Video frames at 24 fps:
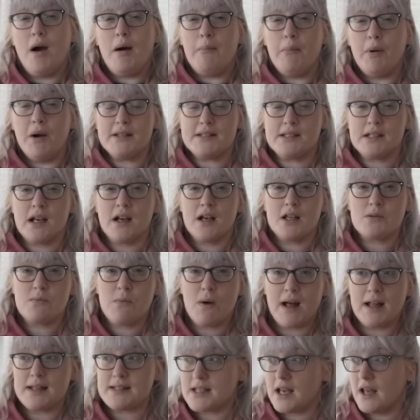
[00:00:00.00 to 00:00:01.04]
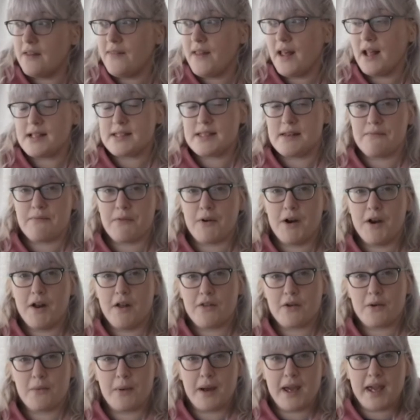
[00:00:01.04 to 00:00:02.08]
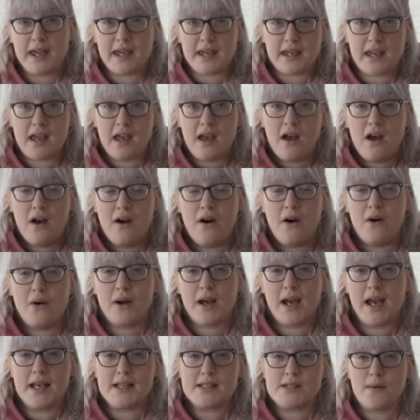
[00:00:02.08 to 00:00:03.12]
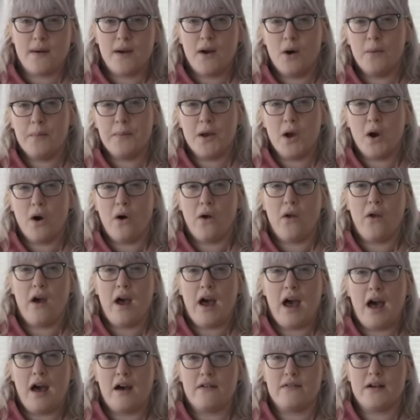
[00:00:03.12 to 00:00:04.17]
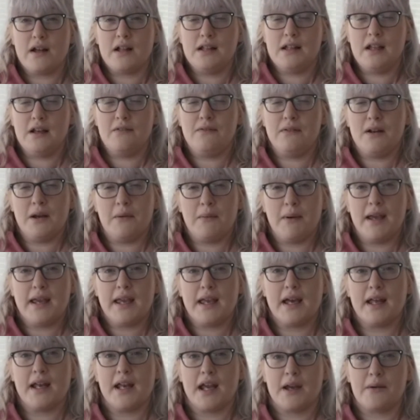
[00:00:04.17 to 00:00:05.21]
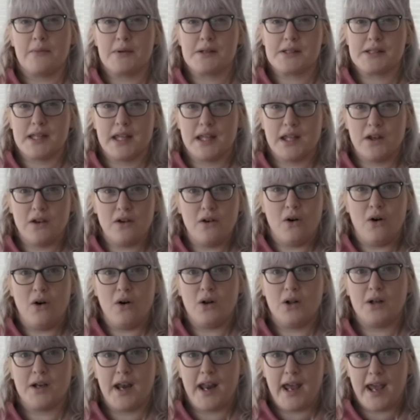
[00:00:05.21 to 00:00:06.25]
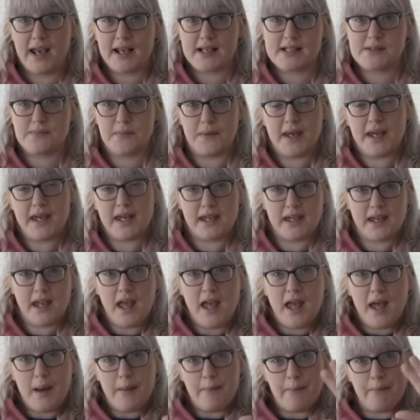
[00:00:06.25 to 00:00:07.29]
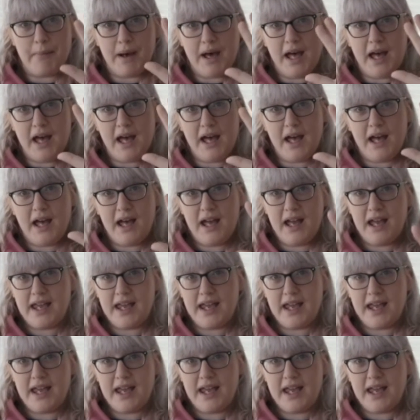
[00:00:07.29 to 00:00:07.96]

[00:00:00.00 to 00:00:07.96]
Boys and girls, well done. That's it for another week. Okay, so I hope you all have a lovely week, and I will see you all next week. Bye.